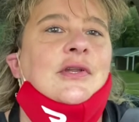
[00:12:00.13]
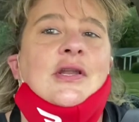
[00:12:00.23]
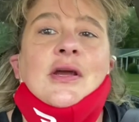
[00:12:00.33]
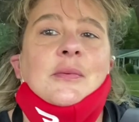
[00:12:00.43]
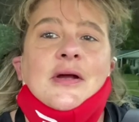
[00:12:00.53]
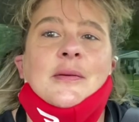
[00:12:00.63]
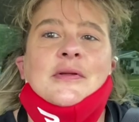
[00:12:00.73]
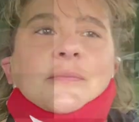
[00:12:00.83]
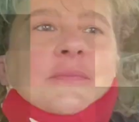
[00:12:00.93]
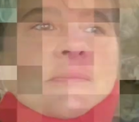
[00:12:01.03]
No
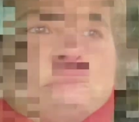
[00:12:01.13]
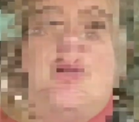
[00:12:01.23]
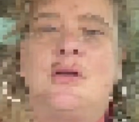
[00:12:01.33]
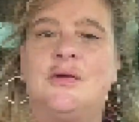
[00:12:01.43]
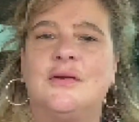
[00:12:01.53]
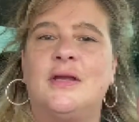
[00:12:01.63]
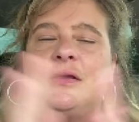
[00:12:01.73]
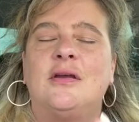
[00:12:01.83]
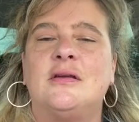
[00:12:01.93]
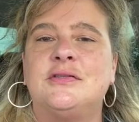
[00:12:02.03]
problem.
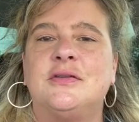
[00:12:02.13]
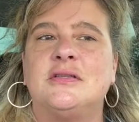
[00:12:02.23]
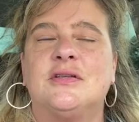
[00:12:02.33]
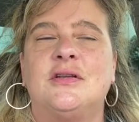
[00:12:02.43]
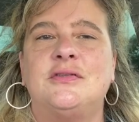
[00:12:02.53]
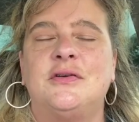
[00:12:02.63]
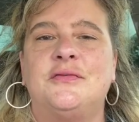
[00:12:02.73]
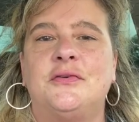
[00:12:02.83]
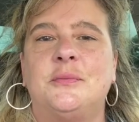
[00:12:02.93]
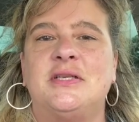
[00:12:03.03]
Okay, y'all, so that's gonna do it
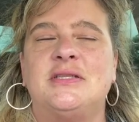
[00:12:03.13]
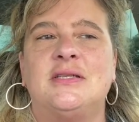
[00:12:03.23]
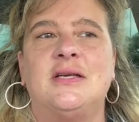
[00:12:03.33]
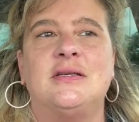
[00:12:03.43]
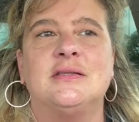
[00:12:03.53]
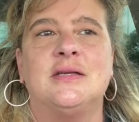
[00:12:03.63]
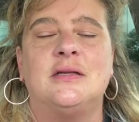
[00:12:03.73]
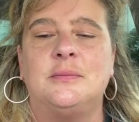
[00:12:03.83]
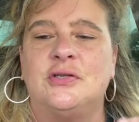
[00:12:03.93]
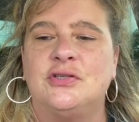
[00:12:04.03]
for me today. It's
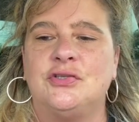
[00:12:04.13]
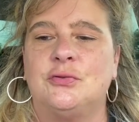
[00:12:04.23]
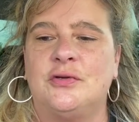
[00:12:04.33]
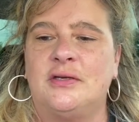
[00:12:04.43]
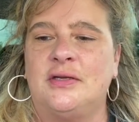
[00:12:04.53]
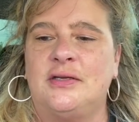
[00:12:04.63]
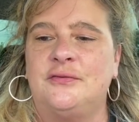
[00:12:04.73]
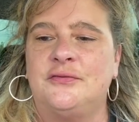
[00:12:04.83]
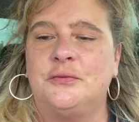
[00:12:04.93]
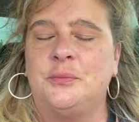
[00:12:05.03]
kind of been a short day
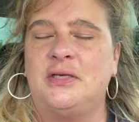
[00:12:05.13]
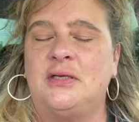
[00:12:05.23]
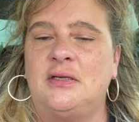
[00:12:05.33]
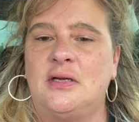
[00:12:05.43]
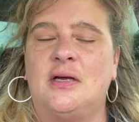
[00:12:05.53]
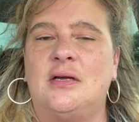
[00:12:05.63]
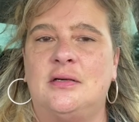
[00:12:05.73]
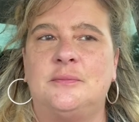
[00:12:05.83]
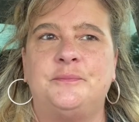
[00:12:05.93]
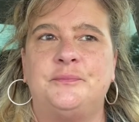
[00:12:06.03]
for me.
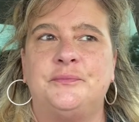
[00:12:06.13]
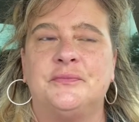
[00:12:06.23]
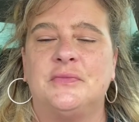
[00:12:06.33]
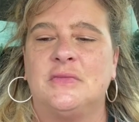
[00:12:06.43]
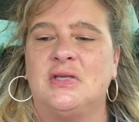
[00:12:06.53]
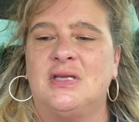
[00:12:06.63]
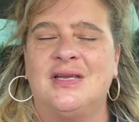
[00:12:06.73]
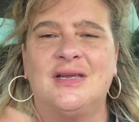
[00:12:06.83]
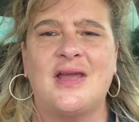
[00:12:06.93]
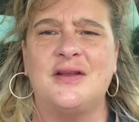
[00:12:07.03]
Um,
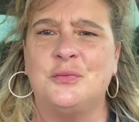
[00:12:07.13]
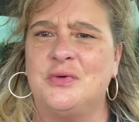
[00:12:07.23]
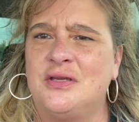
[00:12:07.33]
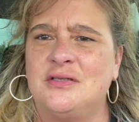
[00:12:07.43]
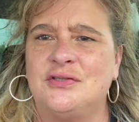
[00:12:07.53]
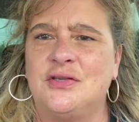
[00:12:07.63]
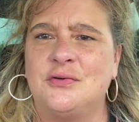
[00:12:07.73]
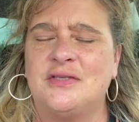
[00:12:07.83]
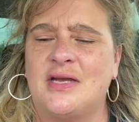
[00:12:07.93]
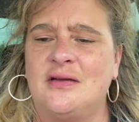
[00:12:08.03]
it kind of really
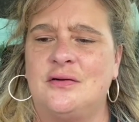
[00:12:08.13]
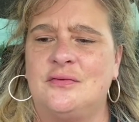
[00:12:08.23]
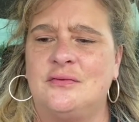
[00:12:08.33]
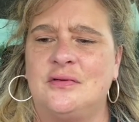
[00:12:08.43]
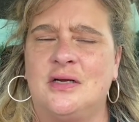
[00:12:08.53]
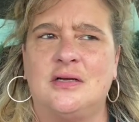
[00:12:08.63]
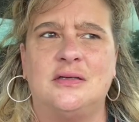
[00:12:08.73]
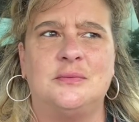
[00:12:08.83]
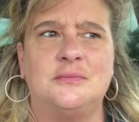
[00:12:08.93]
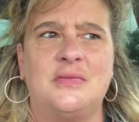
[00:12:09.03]
slowed down
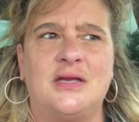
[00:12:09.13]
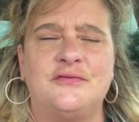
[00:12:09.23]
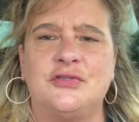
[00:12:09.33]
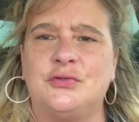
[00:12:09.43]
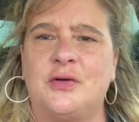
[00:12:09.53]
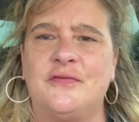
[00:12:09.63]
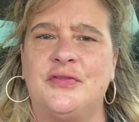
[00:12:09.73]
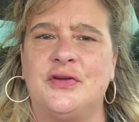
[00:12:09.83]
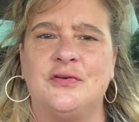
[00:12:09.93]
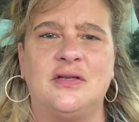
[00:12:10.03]
um, after
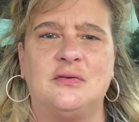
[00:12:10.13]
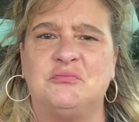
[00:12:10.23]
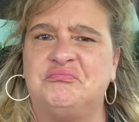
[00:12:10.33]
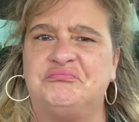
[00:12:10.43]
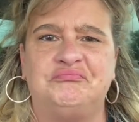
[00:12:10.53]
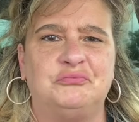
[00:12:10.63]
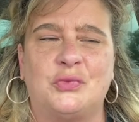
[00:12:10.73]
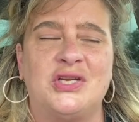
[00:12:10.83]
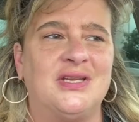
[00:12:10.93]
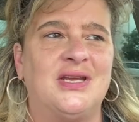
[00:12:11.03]
12:30.
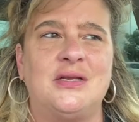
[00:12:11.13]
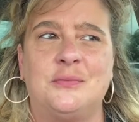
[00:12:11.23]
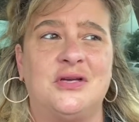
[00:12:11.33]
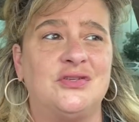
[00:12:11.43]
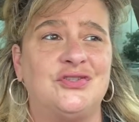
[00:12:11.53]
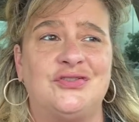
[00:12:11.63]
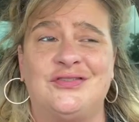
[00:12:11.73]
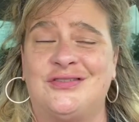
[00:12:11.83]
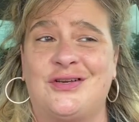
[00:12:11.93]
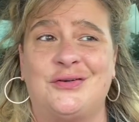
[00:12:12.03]
Wouldn't get much.
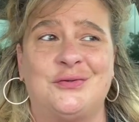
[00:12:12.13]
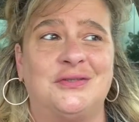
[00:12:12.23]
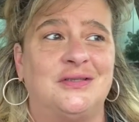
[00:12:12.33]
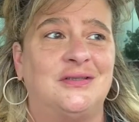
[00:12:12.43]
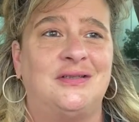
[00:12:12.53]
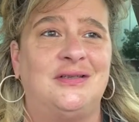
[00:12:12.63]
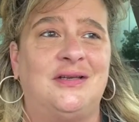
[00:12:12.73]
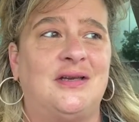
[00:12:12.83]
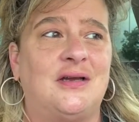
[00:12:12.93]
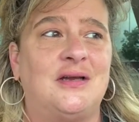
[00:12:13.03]
So
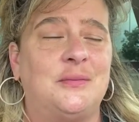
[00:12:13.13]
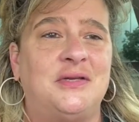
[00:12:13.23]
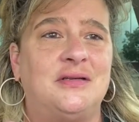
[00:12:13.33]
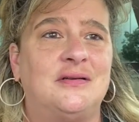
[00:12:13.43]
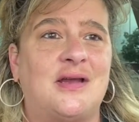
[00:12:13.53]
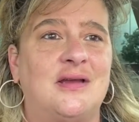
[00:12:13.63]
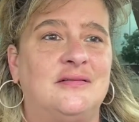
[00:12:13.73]
yeah, I mean,